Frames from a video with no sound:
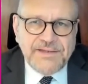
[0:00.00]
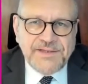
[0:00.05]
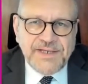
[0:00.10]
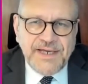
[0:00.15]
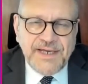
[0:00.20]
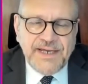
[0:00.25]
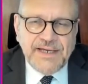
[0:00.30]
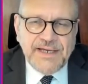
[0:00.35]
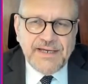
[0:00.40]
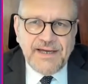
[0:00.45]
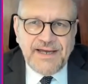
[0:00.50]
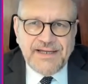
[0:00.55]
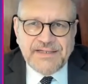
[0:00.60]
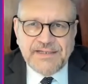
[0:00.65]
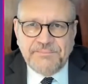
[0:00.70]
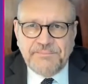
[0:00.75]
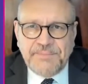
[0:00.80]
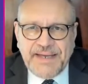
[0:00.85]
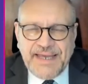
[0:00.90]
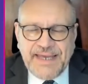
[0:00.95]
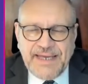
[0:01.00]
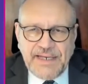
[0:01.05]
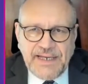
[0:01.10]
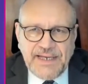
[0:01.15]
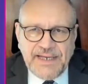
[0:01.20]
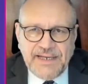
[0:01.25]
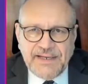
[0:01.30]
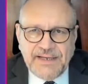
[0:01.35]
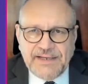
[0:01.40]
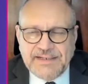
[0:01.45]
I think uh, at the
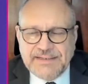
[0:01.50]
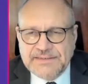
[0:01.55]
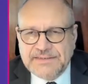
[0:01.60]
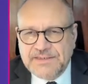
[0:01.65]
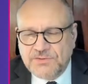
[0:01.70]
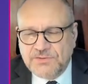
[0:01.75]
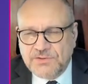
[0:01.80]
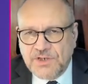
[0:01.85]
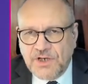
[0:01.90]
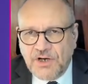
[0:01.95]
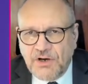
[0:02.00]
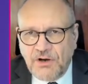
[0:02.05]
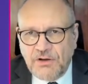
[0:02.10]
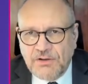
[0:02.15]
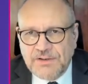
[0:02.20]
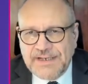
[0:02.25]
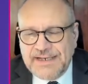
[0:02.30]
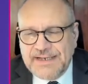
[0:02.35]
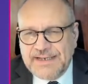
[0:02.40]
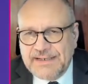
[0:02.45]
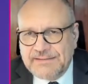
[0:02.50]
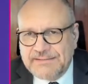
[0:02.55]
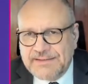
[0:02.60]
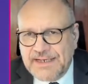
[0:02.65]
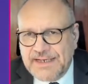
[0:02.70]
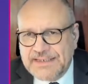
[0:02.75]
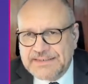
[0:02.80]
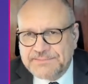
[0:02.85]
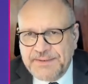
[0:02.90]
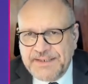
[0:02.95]
beginning, as you know, there,
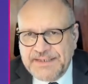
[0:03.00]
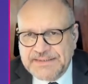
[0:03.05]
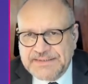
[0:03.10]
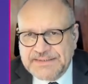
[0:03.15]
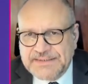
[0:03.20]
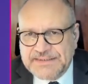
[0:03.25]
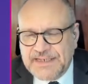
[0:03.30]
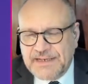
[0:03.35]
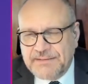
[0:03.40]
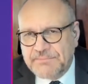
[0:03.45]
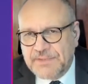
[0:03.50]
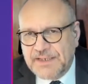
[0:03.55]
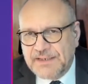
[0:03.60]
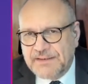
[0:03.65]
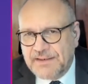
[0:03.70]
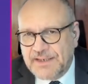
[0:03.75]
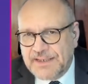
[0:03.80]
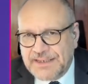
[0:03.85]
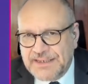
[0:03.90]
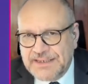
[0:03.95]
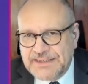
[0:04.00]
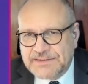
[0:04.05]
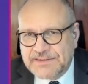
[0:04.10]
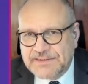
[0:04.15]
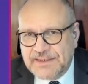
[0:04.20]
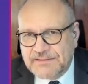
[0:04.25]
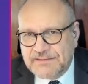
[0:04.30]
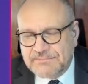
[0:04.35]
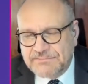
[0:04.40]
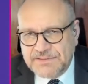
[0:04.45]
there has been some, uh, at
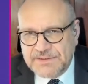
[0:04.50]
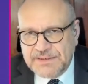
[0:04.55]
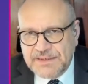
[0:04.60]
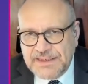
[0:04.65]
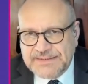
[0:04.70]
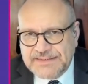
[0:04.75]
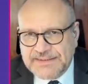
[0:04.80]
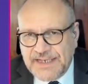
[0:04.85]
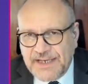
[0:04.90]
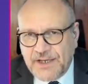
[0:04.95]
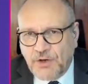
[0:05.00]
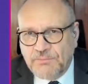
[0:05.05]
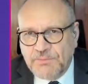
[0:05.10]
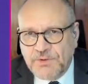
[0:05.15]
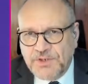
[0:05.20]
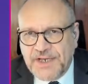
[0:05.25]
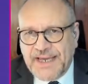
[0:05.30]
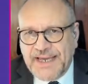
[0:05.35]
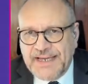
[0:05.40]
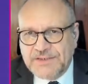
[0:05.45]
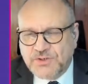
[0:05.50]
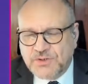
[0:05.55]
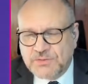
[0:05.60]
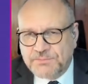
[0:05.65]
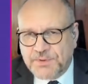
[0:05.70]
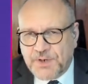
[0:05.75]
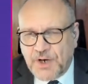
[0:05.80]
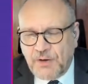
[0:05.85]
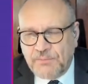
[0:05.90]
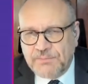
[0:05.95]
least, uh, let's say,
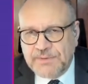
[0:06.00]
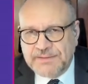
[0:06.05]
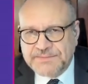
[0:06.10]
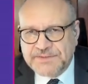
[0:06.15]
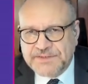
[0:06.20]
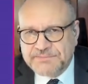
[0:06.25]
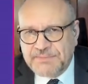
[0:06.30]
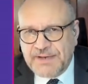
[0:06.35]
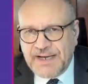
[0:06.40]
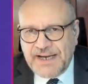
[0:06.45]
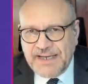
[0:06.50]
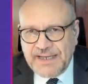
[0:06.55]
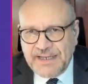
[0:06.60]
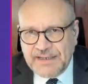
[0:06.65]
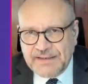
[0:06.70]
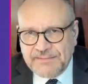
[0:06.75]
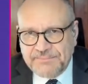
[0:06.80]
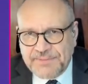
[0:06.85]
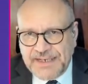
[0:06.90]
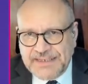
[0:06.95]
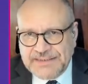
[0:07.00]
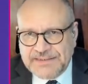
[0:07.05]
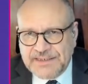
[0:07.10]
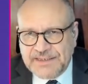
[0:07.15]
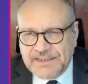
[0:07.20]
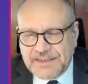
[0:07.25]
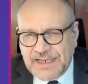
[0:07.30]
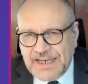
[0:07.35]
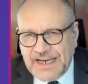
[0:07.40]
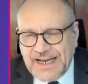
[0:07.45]
communication problems by
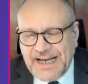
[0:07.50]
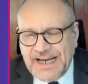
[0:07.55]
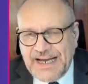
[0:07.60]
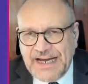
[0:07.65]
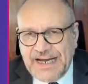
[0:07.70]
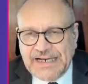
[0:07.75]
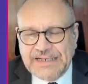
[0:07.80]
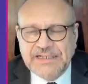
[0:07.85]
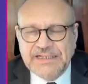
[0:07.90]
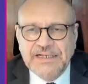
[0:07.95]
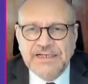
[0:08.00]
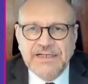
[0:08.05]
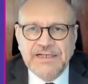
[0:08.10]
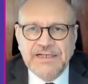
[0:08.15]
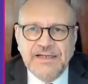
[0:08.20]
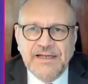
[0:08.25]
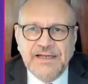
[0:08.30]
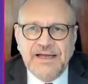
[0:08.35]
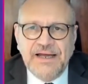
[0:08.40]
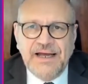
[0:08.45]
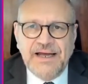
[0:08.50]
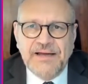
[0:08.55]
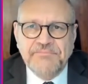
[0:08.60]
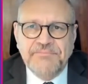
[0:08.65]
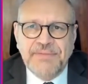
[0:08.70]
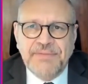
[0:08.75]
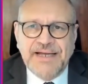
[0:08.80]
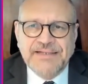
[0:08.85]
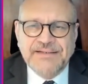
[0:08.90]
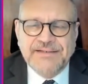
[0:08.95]
President Lagarde, uh,
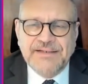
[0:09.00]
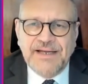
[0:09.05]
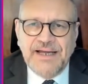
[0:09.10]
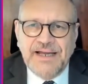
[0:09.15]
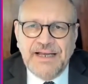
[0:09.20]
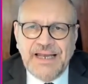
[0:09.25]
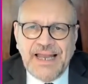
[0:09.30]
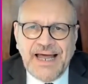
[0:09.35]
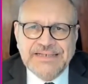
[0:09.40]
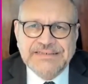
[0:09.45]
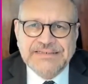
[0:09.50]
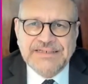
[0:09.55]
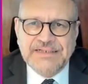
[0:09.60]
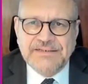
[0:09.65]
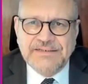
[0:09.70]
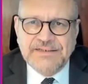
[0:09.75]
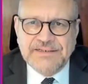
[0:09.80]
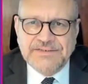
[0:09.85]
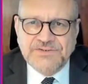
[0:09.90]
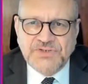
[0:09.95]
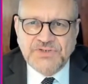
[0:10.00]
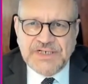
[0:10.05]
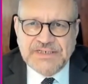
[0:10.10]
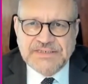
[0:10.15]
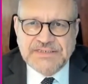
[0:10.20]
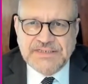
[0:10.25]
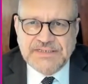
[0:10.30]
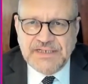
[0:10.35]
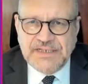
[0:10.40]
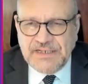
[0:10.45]
but uh, it lasted uh,
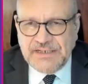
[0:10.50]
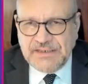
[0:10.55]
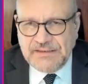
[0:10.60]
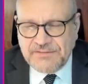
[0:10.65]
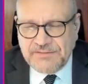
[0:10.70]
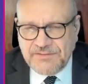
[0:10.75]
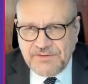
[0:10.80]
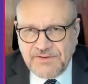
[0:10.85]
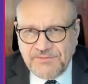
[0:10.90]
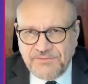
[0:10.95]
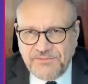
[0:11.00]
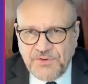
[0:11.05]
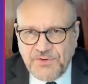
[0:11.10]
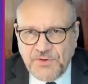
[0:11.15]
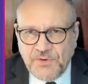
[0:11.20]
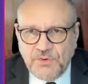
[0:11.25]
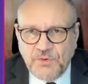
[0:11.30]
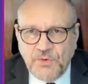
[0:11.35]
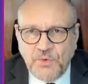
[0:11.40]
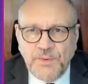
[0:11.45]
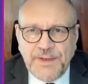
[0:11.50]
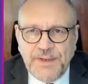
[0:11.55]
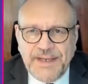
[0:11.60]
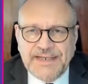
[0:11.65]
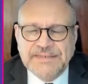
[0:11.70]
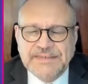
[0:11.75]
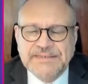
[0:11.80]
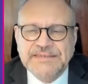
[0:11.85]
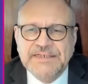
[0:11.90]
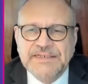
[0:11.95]
just a few
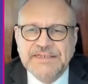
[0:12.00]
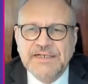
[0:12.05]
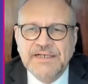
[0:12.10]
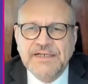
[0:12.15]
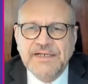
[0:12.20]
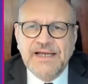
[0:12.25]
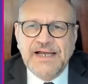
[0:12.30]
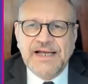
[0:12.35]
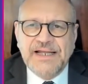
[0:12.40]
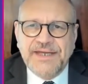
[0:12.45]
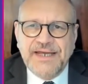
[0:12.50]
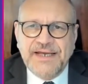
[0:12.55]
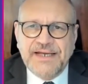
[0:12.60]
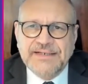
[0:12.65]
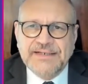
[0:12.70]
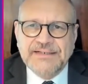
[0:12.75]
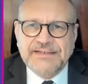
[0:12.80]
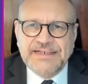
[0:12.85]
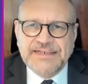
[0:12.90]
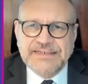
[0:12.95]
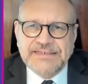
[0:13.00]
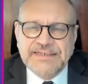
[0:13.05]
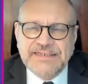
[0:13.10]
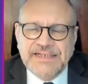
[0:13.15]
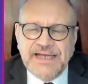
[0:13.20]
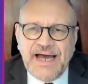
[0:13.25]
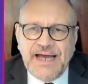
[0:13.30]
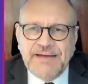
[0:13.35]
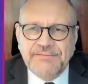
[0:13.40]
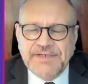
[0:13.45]
weeks. I think this
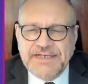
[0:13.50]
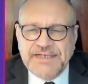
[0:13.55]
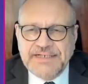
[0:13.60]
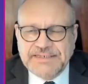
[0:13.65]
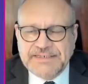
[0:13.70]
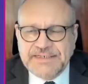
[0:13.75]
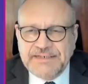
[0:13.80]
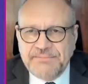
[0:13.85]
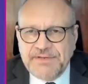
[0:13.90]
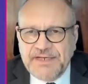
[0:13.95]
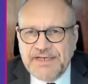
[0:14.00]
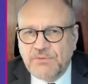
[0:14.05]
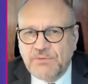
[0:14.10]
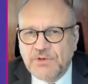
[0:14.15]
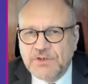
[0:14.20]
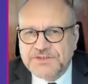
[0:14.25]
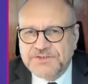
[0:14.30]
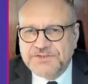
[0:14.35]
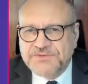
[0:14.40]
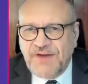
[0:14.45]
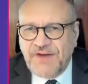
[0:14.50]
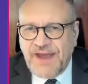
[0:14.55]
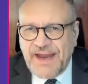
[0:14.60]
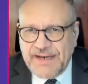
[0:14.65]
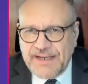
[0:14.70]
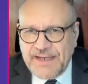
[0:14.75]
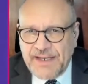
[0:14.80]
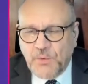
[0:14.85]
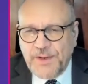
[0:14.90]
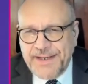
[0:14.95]
time the ECB was
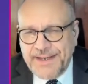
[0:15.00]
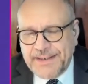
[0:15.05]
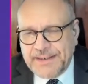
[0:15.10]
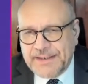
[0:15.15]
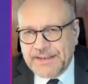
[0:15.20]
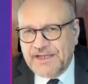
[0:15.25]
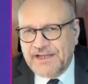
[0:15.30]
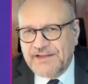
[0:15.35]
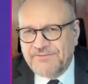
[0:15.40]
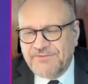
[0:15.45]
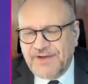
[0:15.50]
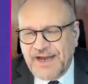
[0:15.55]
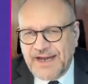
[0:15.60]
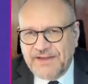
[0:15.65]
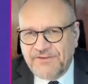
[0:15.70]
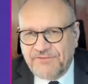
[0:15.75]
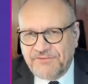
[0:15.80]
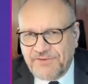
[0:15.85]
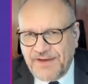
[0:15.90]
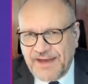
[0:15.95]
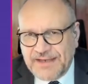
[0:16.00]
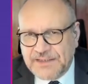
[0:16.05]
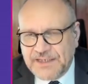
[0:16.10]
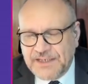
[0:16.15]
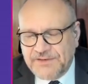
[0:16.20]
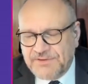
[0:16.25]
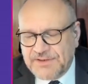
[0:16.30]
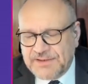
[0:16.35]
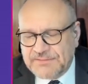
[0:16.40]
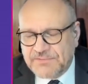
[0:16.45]
very quick and very
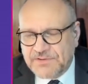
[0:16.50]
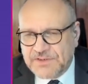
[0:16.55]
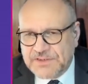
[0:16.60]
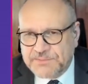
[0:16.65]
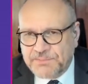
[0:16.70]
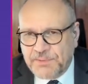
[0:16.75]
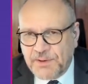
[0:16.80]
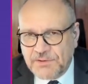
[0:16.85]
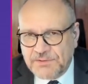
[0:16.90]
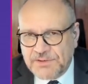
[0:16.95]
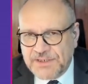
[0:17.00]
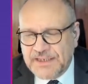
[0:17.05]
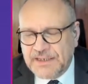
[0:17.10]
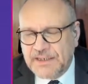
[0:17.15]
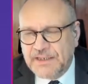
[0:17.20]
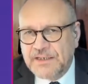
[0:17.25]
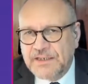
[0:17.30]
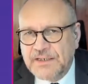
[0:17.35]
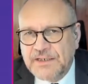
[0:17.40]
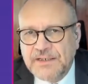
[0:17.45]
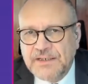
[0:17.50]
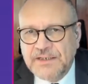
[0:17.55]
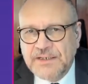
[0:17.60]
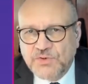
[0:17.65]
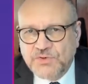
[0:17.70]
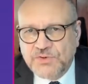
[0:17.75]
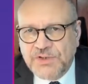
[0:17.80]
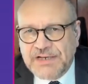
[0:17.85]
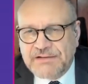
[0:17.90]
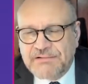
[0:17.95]
effective in responding
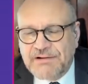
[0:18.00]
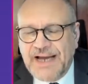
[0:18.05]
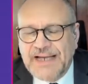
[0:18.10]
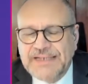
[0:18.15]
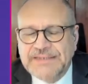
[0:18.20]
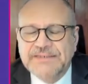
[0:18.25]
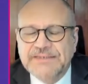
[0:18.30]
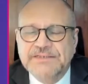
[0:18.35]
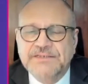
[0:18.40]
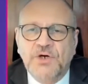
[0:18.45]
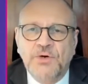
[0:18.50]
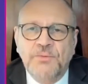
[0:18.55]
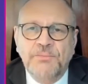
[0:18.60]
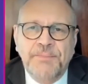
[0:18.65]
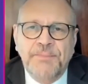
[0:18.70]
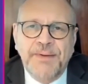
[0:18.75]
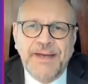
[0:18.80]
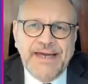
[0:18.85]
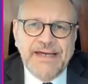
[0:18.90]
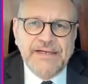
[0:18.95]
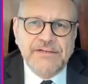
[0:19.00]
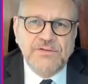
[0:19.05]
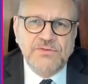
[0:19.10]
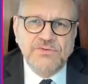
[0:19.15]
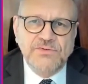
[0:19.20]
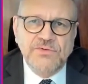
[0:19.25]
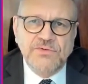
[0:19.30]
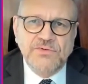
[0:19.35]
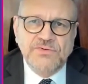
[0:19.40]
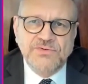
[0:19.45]
to the crisis compared
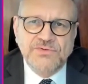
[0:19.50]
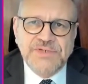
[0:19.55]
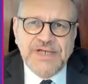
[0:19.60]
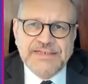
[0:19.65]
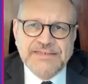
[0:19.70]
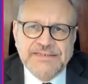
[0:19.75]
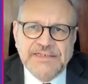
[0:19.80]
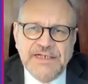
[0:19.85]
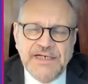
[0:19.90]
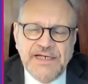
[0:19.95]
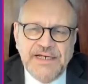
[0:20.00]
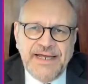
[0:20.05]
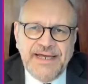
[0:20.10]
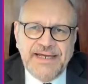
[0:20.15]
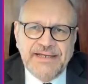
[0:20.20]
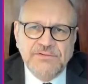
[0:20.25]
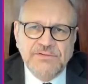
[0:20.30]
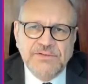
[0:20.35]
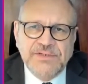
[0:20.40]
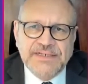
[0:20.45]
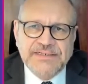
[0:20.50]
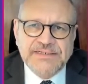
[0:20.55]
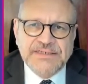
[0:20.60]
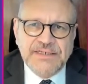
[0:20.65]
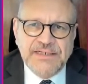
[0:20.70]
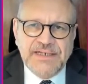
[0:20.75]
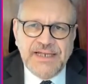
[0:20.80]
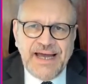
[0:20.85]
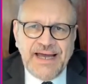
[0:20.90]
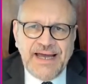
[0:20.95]
to 2008,
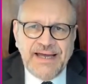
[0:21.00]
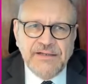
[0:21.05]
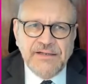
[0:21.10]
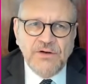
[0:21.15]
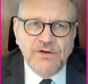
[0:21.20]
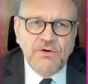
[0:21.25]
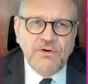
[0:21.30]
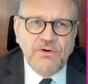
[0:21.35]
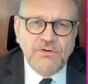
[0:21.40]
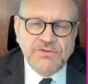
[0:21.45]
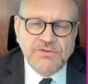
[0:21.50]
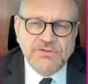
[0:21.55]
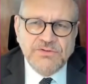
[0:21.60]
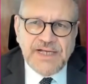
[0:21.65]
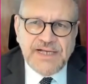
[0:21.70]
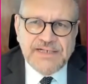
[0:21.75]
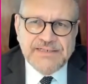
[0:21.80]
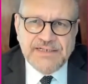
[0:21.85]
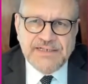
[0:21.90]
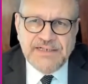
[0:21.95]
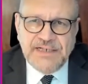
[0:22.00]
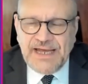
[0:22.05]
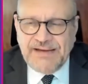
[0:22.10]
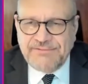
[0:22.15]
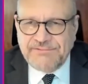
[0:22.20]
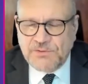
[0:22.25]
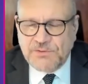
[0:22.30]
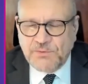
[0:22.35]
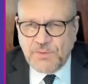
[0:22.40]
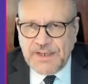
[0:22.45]
2009, or
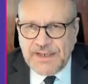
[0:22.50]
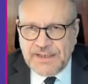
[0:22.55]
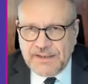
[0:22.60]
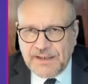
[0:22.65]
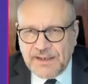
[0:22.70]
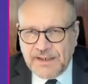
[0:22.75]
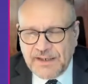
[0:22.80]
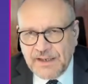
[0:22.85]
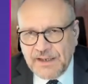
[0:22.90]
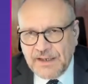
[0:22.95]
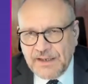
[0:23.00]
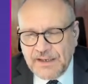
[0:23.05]
2011 when the